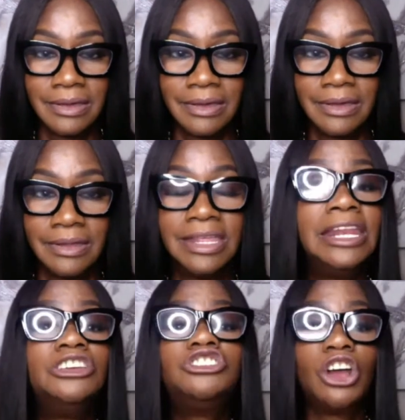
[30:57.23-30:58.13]
Did he
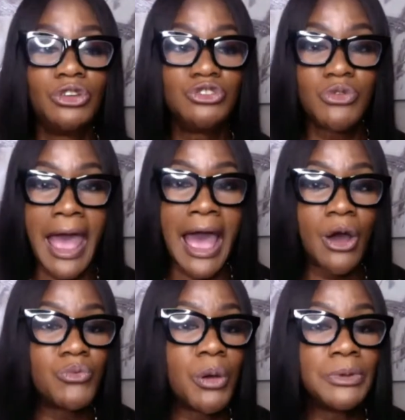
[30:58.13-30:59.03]
show you how
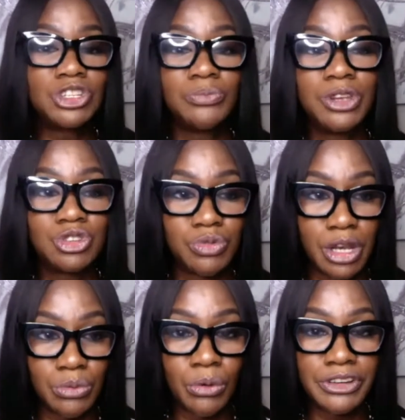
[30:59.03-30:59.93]
women should be treated
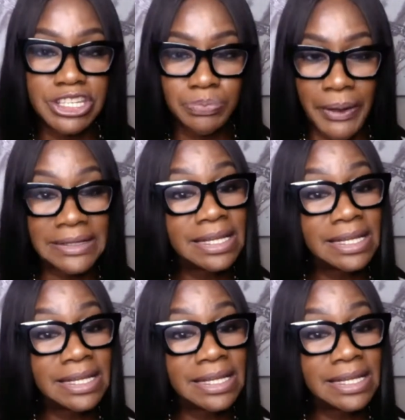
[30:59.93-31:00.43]
with respect and